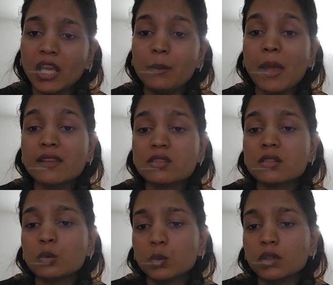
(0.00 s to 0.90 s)

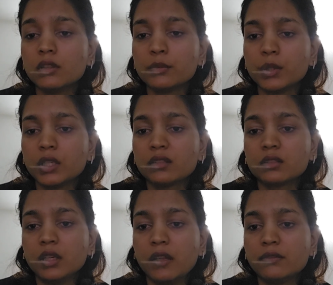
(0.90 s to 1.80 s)
Imagine a world where
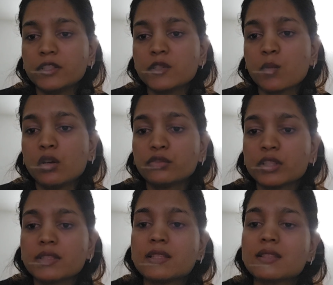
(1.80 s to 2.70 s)
every small
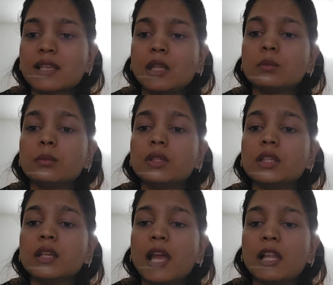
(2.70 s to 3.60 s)
traces can
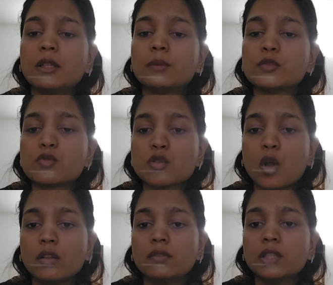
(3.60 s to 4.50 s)
be helped to
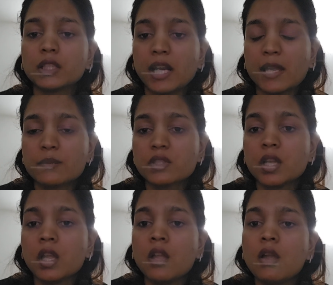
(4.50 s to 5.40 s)
solve a crimes,
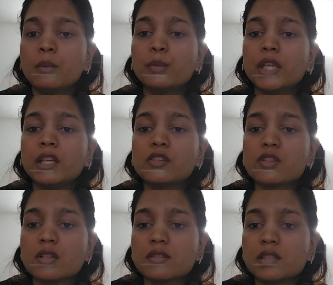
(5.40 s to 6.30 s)
bring a
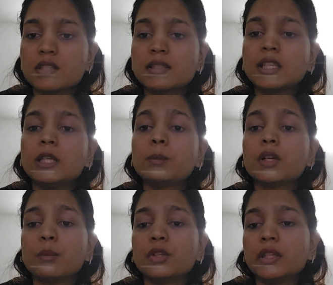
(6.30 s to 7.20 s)
justice, keep
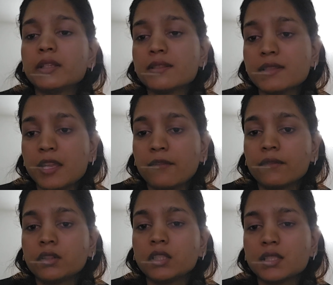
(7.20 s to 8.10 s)
communities safe.
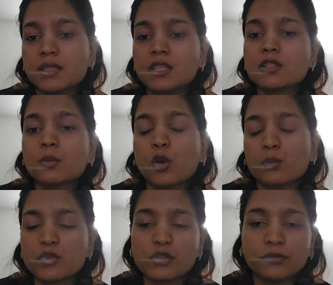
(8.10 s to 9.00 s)
This is a
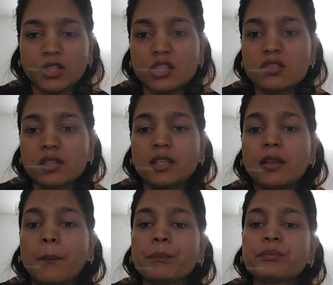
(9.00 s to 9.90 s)
promise of touch DNA.